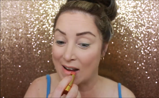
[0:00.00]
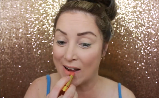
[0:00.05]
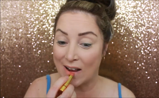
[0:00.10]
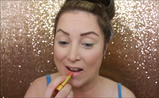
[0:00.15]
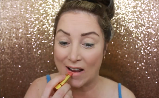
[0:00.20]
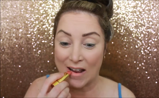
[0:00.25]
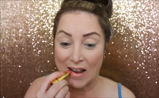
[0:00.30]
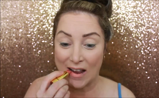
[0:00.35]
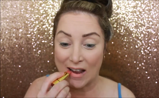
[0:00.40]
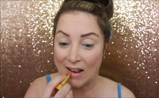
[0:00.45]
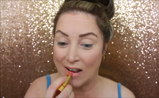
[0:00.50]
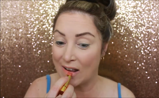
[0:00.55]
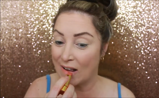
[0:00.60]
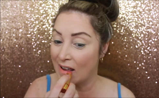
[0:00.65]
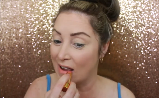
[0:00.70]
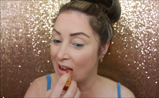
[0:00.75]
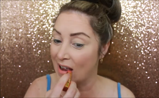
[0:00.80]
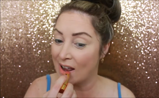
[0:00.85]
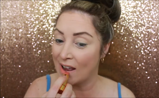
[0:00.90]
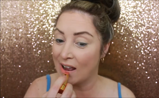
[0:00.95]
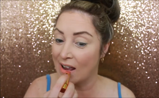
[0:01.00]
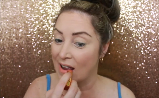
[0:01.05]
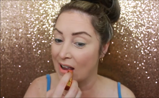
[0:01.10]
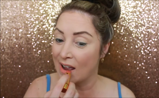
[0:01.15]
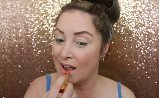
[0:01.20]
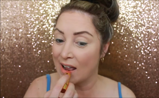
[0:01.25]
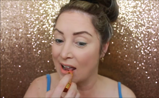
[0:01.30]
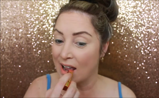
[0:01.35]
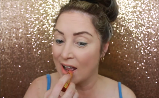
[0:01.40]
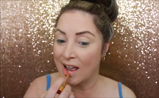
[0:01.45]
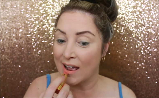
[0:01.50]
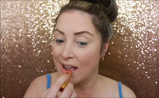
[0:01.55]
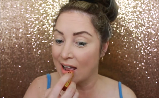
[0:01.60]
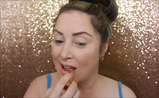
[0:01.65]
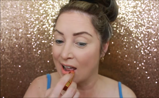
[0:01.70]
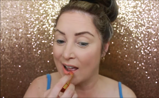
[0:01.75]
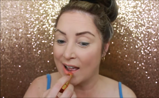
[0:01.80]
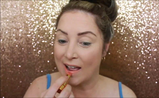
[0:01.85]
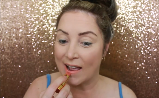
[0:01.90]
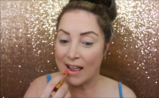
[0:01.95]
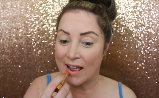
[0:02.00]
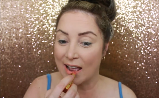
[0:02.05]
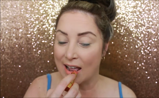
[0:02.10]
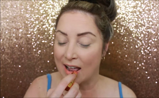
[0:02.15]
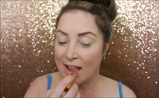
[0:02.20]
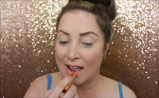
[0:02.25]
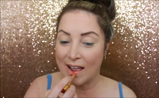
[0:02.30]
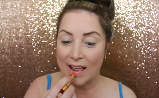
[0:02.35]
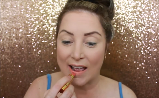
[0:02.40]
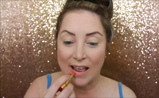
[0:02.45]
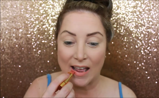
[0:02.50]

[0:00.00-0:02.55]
Nothing is said.